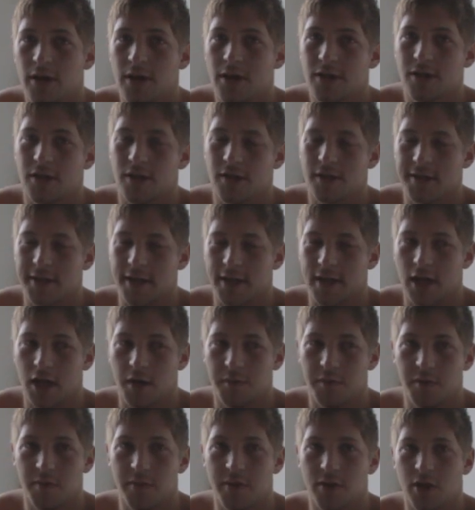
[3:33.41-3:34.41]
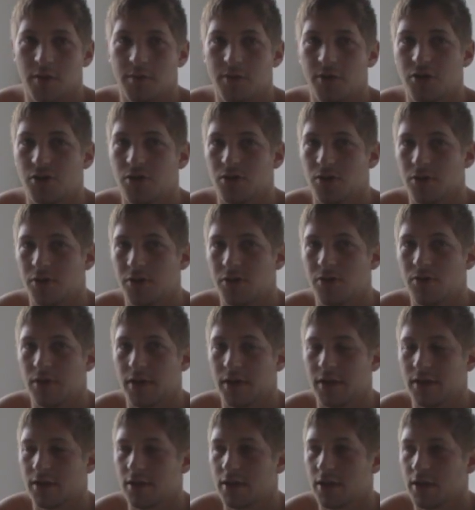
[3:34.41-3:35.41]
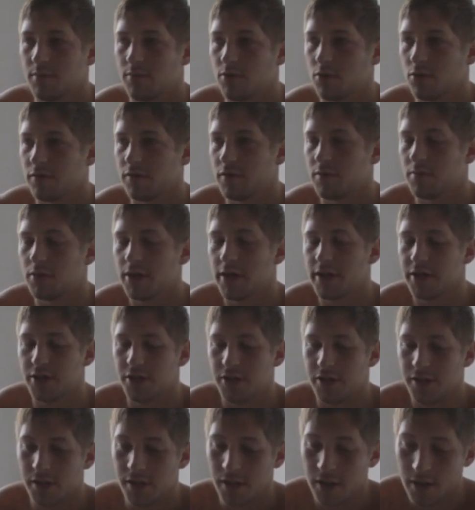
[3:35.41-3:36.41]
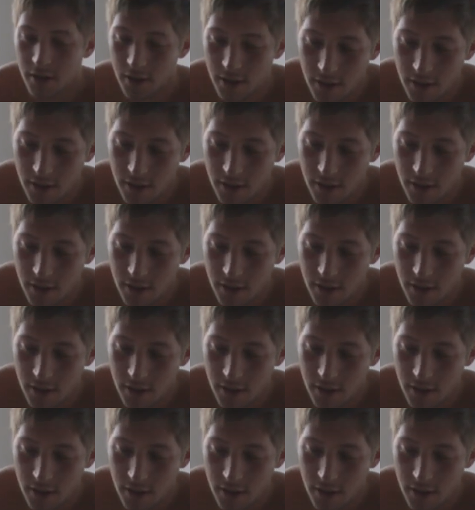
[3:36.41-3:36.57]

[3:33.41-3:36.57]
So this is going to help you build up your shoulder strength to improve your planches.